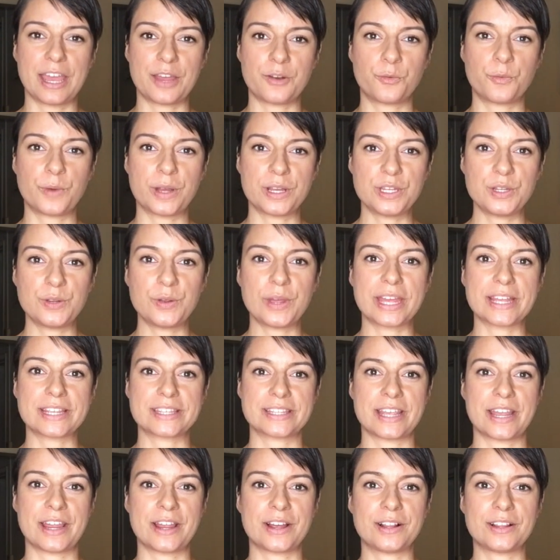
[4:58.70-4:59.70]
And when you
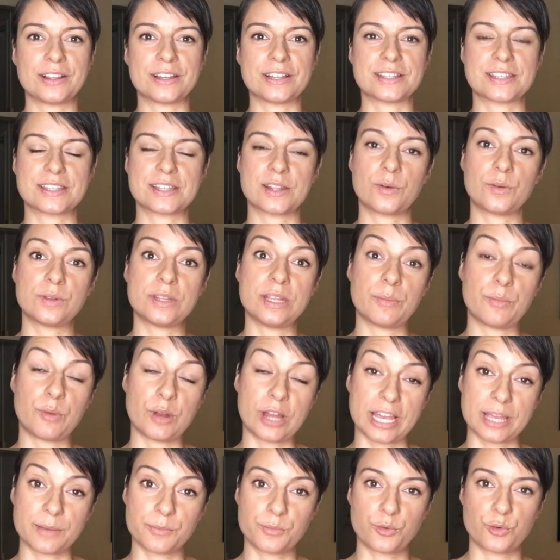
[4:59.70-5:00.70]
exhale, it's slowly
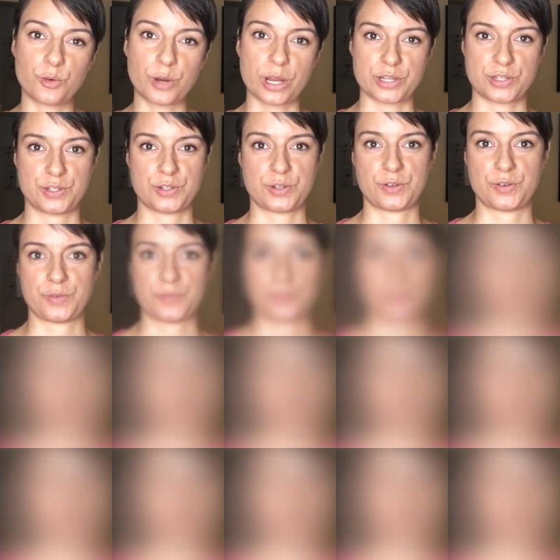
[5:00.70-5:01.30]
applying pressure.